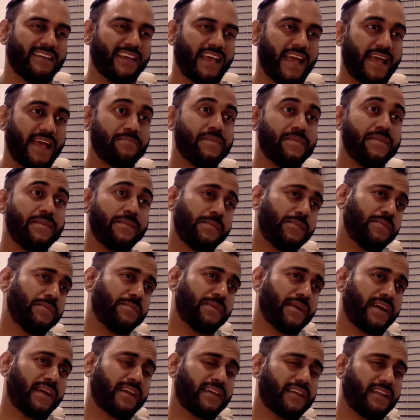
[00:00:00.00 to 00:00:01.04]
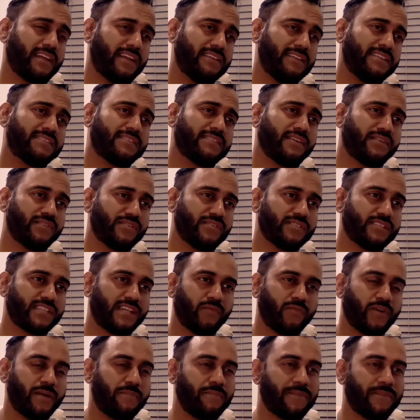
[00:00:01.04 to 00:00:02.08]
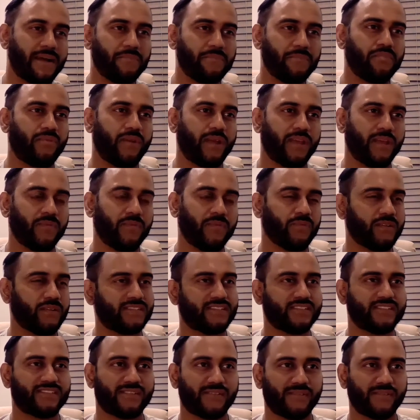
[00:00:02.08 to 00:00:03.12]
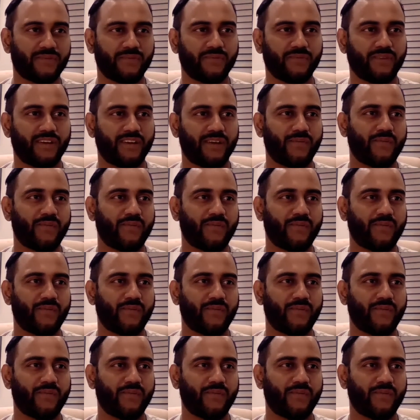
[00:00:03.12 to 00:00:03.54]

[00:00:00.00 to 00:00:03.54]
At minimum, I could at least understand why my brain works a certain way.